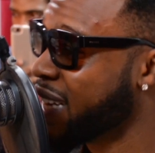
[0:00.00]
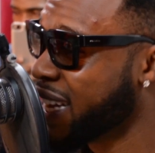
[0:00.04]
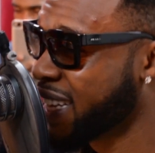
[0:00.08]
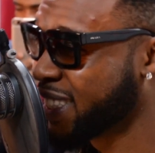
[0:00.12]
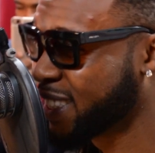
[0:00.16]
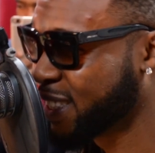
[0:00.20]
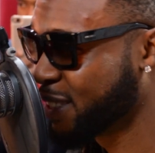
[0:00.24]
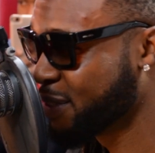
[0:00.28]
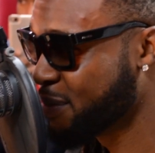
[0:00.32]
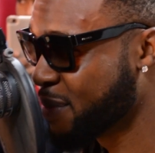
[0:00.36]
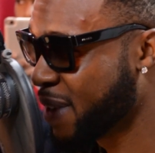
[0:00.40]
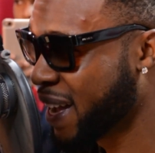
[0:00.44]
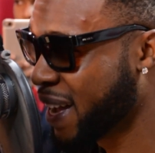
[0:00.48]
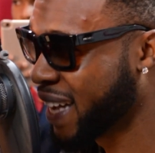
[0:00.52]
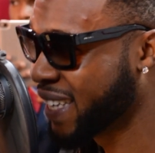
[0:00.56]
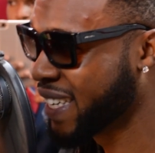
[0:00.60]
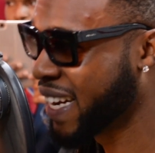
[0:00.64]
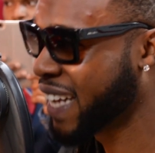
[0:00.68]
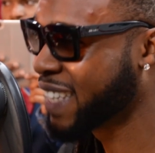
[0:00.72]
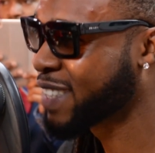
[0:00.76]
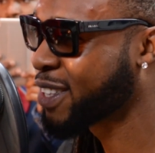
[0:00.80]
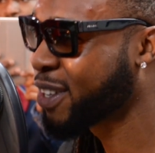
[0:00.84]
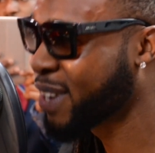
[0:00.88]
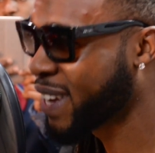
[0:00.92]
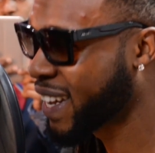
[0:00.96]
as he bad. I
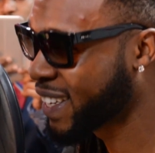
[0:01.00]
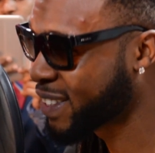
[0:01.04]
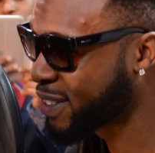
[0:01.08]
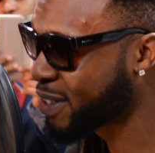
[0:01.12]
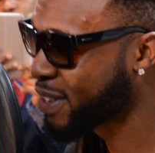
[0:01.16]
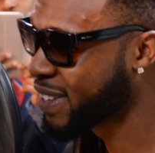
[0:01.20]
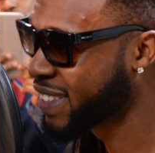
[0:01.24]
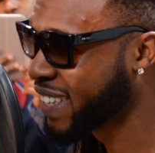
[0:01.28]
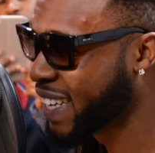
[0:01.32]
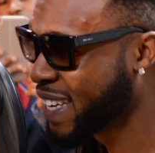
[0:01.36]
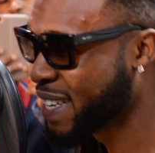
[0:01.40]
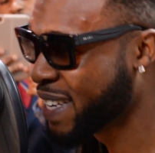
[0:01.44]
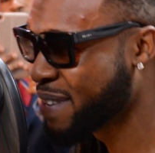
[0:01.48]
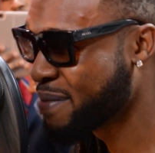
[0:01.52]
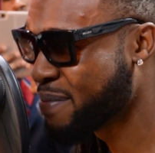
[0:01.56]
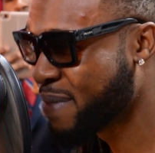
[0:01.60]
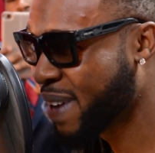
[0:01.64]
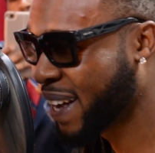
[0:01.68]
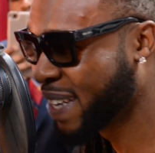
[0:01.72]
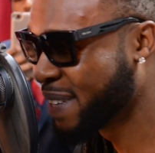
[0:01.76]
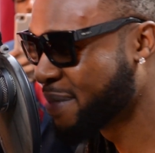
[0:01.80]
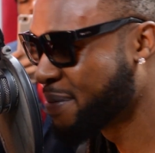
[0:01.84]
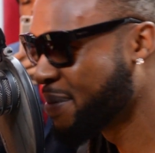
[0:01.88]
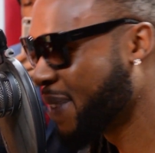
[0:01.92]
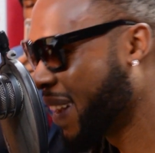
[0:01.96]
thought I ain't bad
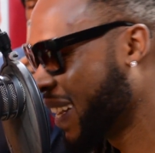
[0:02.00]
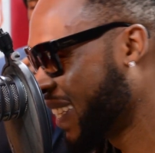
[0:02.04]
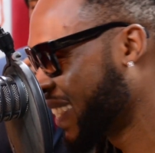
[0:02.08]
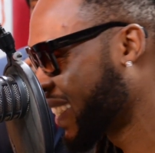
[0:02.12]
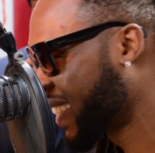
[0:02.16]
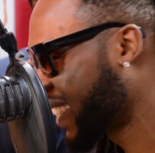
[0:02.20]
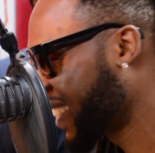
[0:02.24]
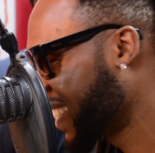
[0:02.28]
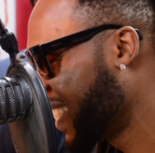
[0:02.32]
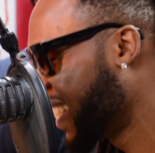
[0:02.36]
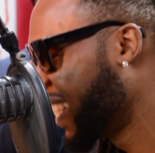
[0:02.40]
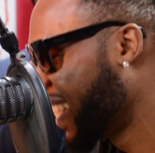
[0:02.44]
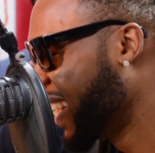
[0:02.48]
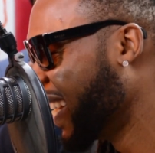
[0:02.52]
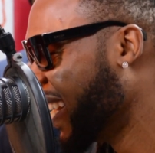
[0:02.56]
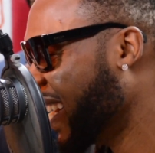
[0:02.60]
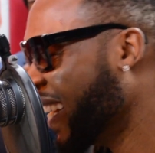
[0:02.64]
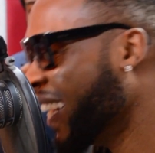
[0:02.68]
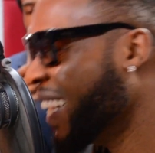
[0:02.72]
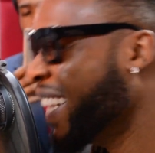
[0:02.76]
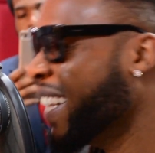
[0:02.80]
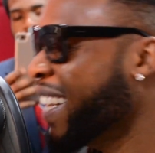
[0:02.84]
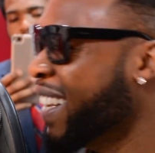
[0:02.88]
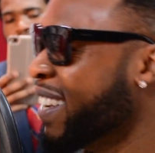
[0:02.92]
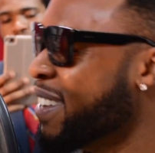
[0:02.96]

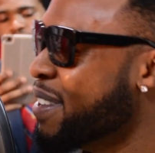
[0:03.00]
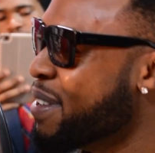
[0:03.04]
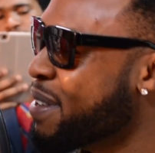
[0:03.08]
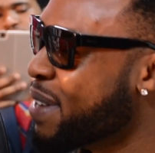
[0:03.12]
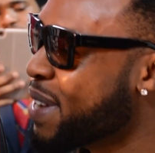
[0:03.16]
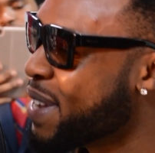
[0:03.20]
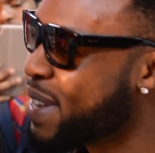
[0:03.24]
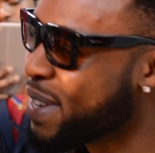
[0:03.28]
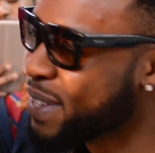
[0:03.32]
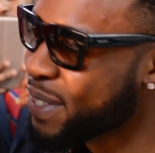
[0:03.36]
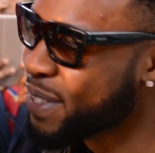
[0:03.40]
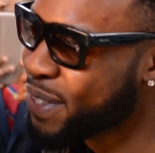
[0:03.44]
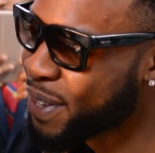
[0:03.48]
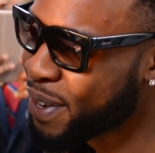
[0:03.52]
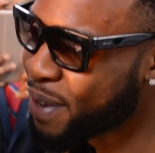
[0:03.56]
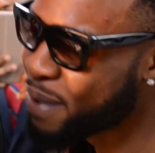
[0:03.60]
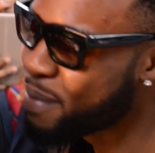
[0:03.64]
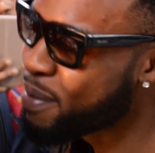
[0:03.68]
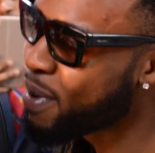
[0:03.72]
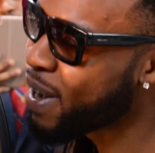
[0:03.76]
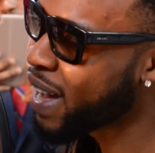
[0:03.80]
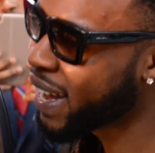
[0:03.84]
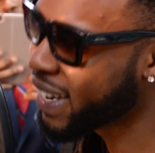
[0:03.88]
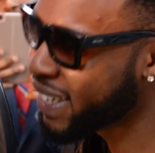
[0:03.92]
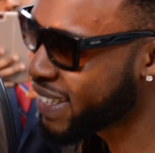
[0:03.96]
fast. You know,
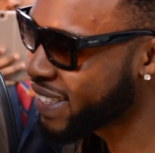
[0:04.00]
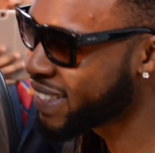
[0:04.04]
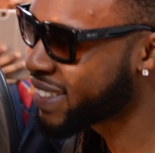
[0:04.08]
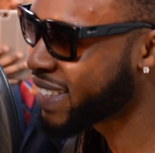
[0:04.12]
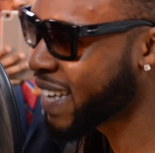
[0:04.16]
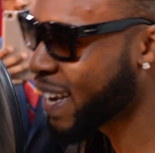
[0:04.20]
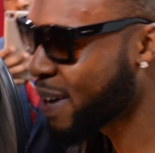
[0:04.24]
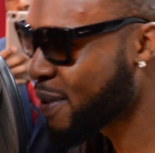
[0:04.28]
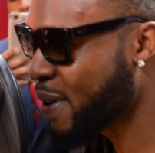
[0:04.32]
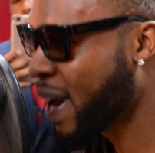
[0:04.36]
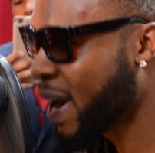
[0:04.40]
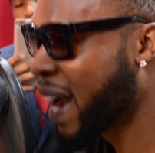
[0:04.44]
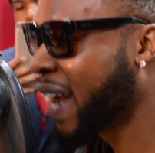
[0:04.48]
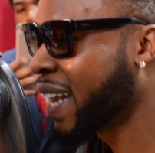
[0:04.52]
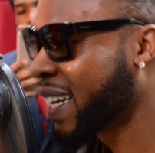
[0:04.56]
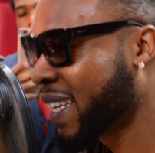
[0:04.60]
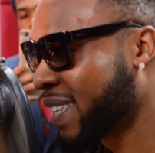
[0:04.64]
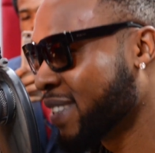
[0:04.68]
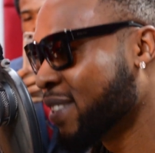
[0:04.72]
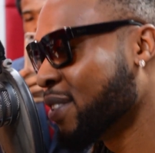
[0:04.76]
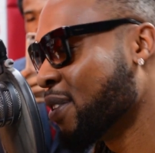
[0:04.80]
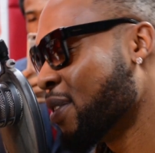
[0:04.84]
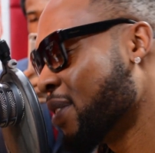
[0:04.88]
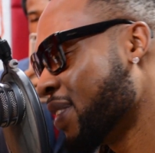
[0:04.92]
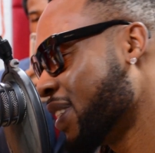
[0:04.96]
but at least I you
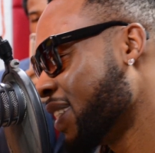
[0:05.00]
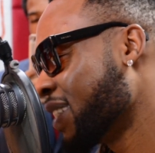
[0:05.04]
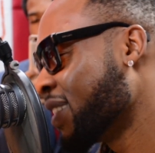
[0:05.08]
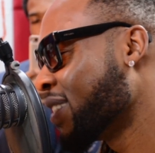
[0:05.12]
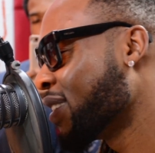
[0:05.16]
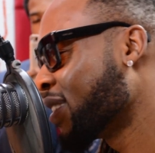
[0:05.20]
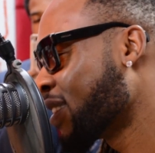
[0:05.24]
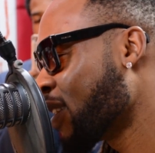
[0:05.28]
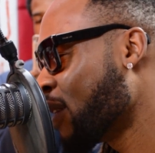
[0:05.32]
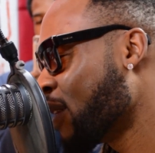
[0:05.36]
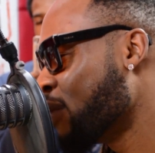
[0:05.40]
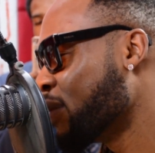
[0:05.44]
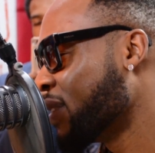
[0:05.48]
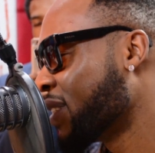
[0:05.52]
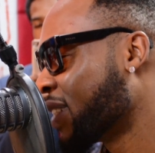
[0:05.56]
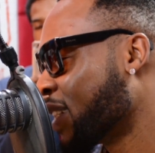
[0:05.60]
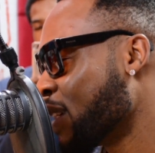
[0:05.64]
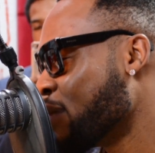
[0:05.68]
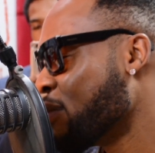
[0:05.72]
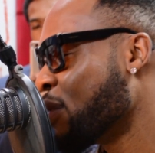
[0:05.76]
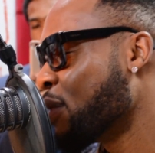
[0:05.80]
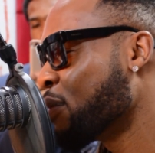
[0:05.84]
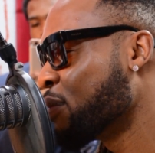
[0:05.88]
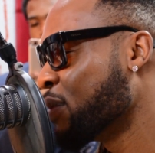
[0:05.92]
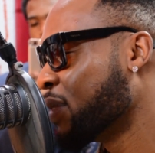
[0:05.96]
know, he came
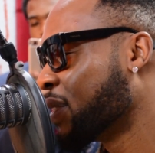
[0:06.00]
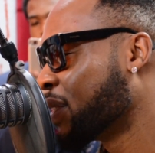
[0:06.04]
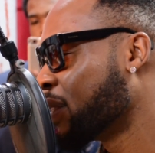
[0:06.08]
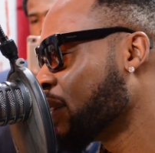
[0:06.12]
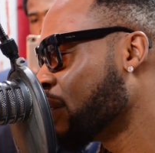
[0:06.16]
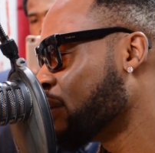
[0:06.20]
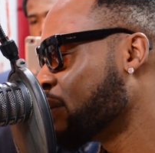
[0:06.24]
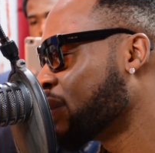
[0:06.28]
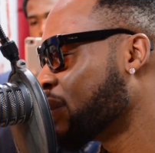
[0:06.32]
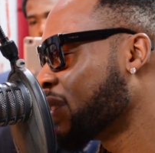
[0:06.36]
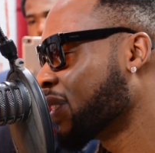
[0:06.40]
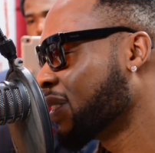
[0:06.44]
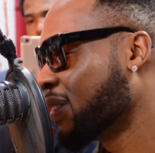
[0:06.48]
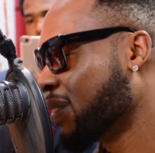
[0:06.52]
up with something.